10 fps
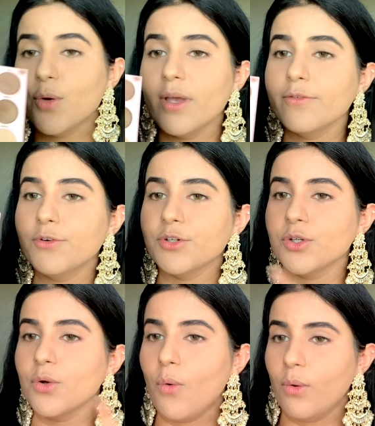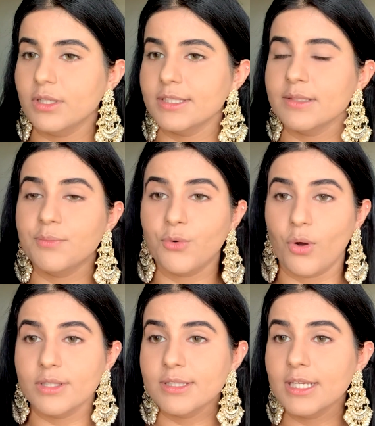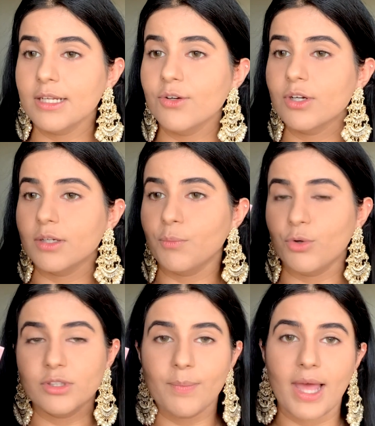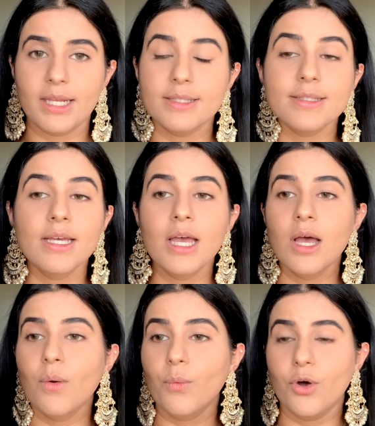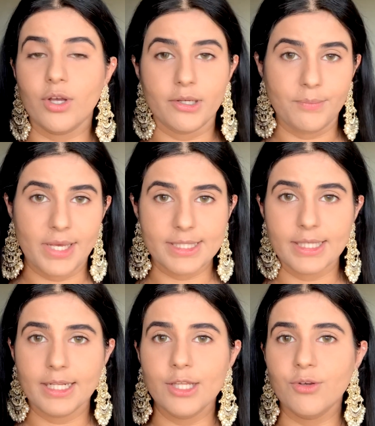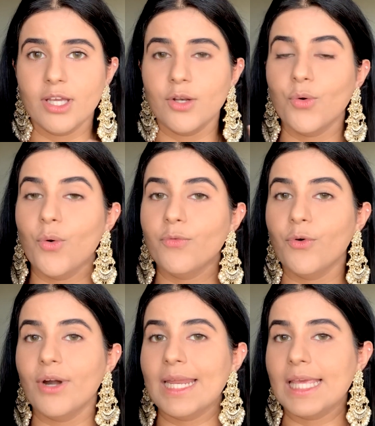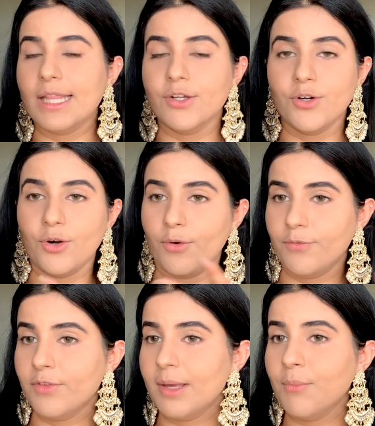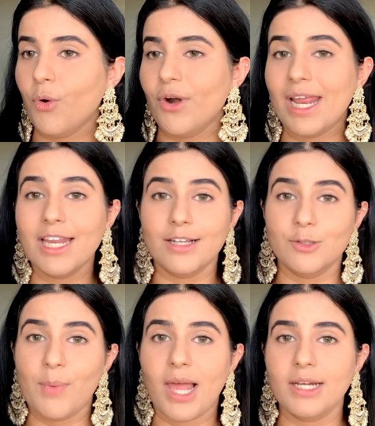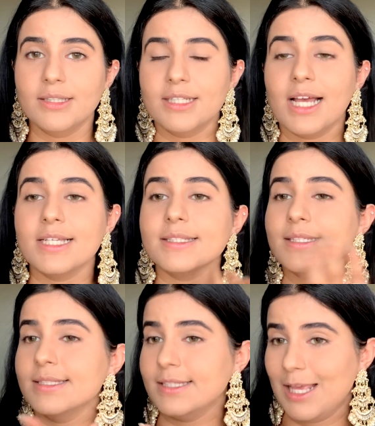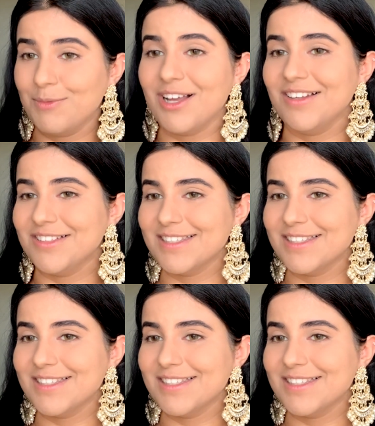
going for a golden bronzy look, both the palettes work amazingly. You can go for either of them or any other palette that has the same color